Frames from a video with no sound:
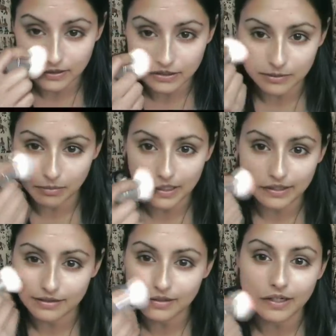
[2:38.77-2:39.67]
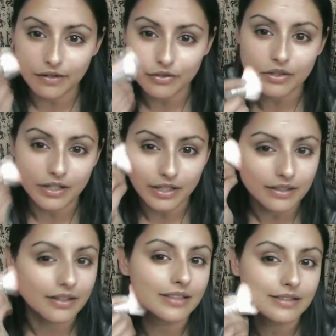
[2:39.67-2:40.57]
It's just blended everything
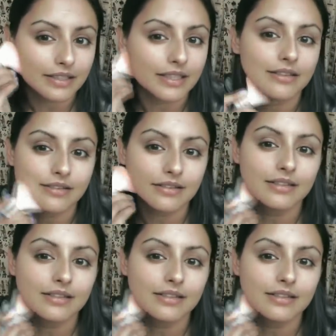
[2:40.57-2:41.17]
in nicely.